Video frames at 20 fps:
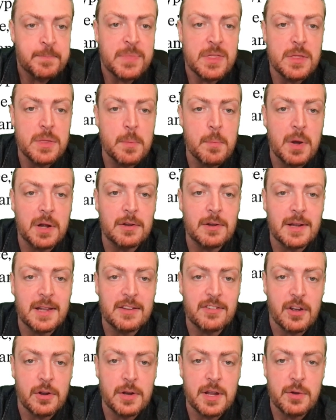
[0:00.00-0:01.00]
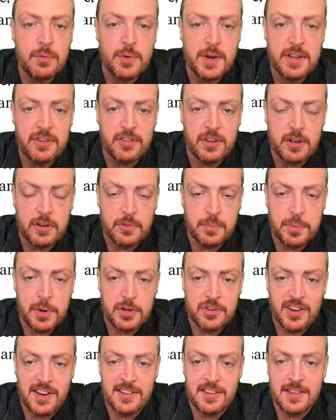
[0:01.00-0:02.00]
The model is only a research
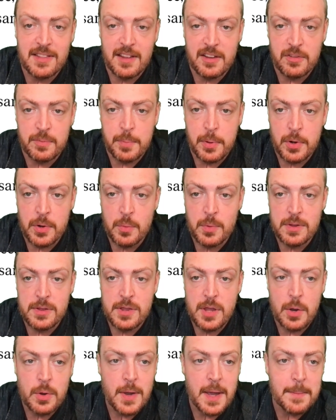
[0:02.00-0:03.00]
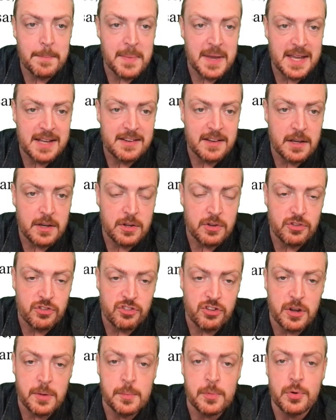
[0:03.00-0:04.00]
project at this point with no immediate
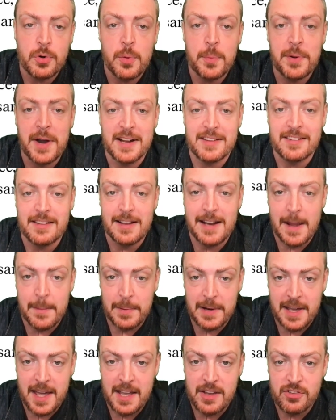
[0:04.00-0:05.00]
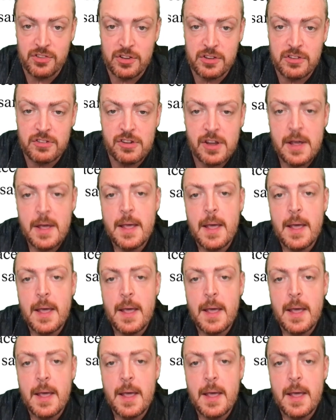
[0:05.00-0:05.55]
consumer or practical applications,